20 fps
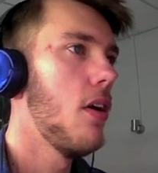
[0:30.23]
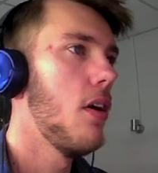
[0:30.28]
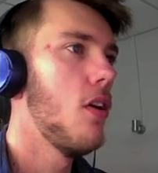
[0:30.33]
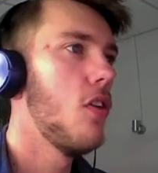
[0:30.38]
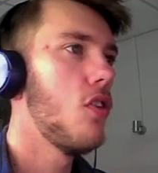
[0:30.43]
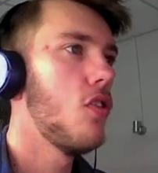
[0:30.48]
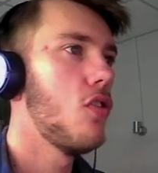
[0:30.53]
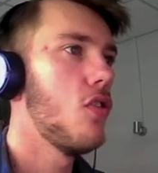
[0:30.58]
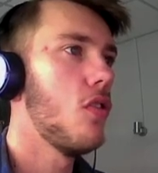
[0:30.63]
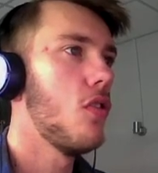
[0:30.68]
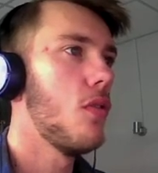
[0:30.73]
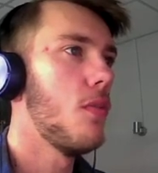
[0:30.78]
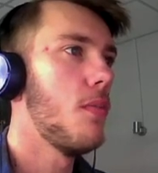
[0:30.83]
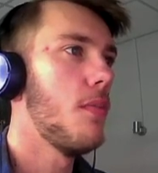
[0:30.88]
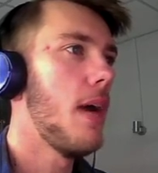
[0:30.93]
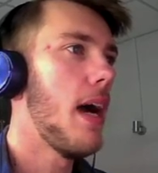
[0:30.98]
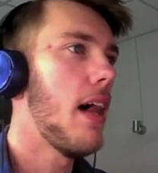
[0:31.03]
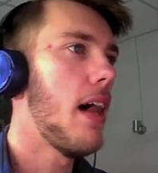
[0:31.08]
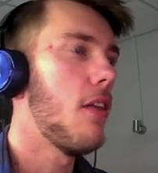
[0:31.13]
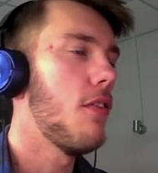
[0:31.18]

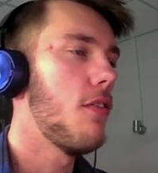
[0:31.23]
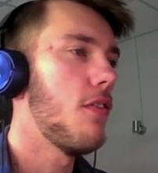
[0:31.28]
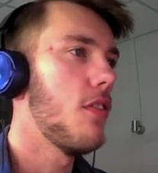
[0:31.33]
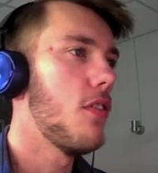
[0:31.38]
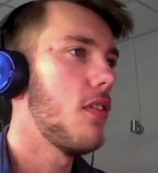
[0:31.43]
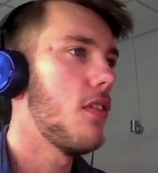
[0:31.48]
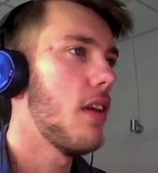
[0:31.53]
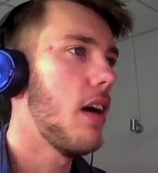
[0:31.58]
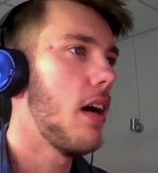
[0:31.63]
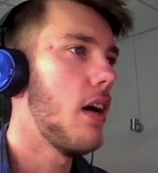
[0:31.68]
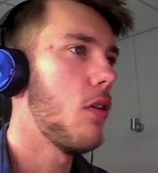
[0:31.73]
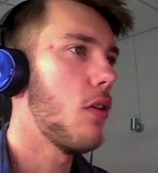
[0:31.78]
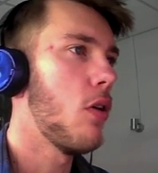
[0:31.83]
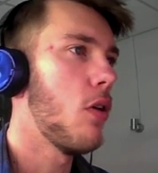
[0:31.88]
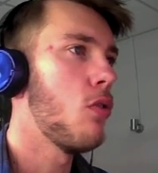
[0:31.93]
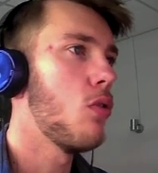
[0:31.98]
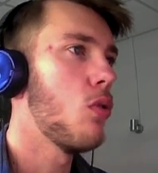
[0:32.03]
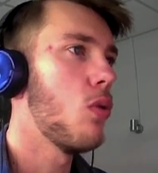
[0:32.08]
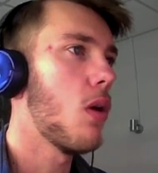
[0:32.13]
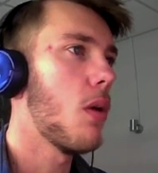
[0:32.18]
some alphas that I'll
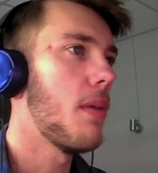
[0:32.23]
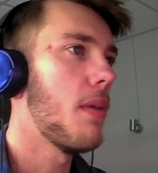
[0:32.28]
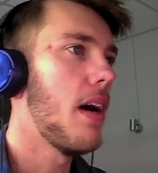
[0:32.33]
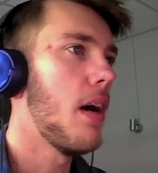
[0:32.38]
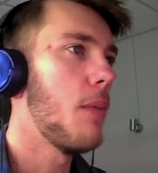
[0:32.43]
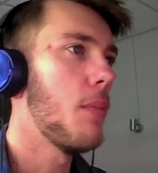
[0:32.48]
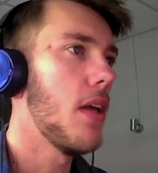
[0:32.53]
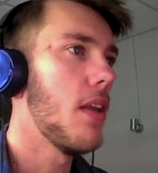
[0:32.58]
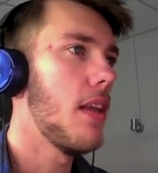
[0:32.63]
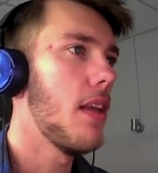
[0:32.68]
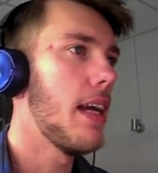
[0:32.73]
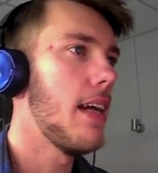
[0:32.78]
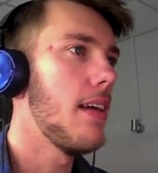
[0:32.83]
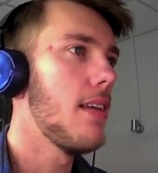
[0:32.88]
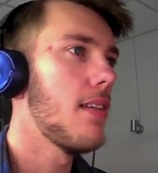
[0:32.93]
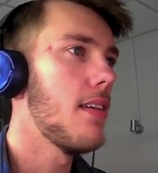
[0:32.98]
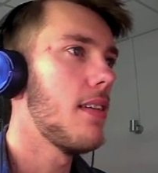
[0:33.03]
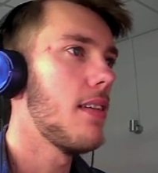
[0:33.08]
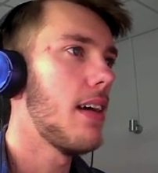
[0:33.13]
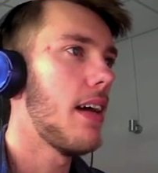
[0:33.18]
go talk about a bit
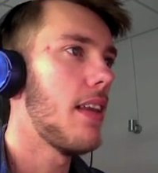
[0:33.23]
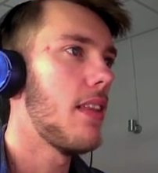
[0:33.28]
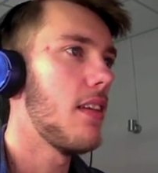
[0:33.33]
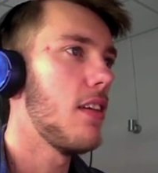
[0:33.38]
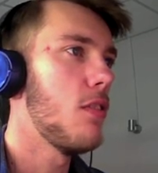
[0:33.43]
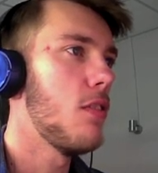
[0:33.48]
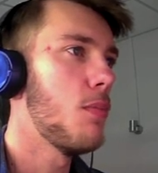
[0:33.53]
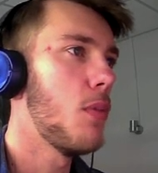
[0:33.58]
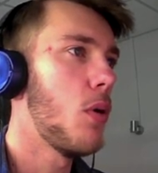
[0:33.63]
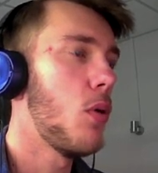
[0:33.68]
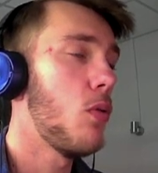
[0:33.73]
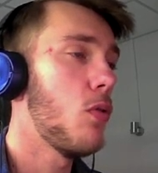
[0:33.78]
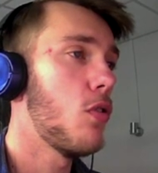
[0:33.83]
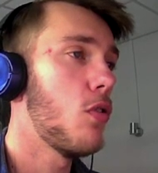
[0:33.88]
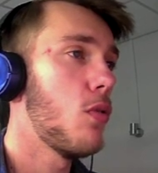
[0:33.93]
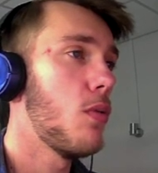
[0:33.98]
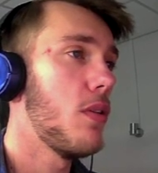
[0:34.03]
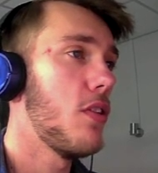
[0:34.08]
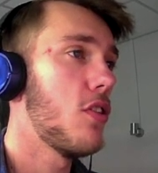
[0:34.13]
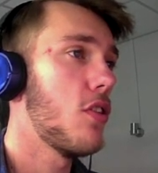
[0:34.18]
later to add these
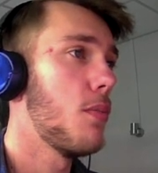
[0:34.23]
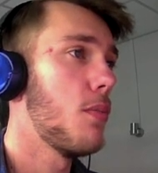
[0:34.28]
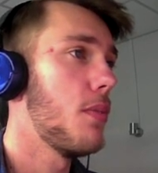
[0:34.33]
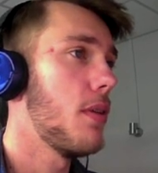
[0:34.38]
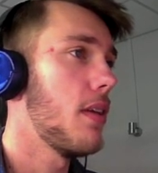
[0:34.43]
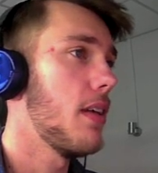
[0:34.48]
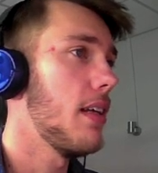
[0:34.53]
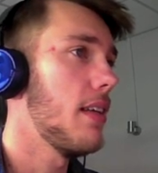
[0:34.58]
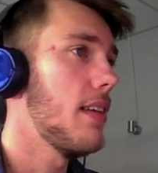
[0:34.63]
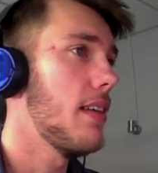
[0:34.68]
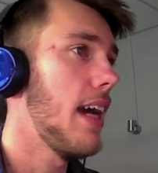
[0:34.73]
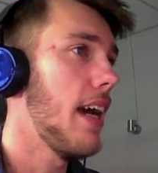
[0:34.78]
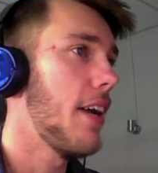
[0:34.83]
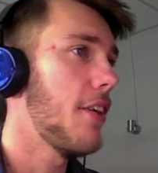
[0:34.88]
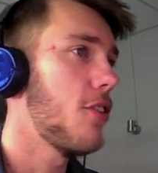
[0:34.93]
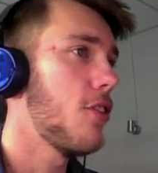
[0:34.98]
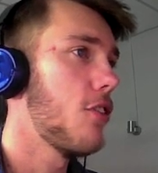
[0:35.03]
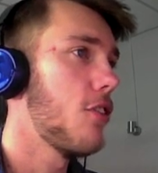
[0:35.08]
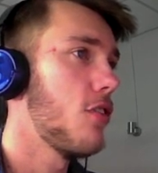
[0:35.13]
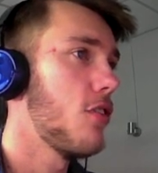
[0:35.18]
bolts which are complete
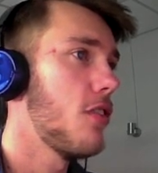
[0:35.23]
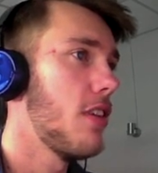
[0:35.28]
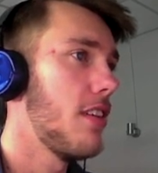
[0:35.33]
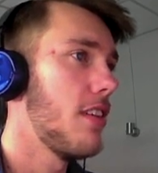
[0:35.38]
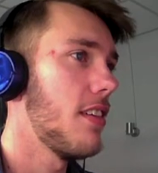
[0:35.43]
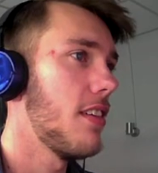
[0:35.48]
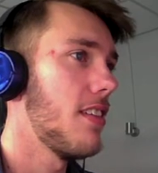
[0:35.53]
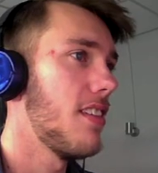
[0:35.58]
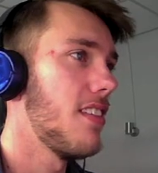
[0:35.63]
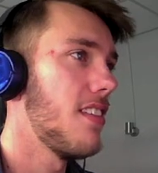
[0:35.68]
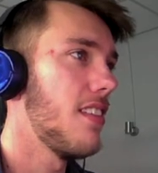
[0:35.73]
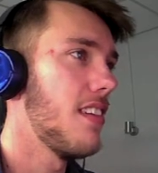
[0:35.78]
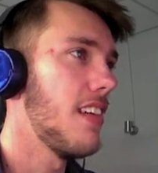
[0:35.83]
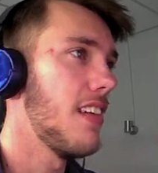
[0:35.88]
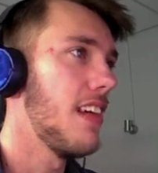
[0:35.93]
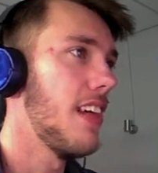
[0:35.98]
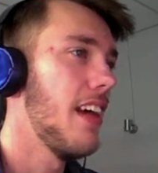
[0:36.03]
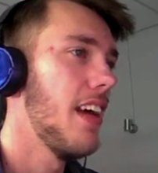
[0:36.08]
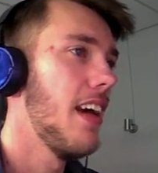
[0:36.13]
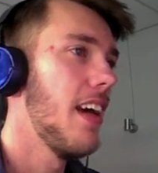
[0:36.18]
textures as you can
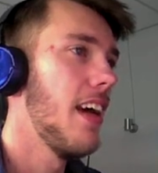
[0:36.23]
see,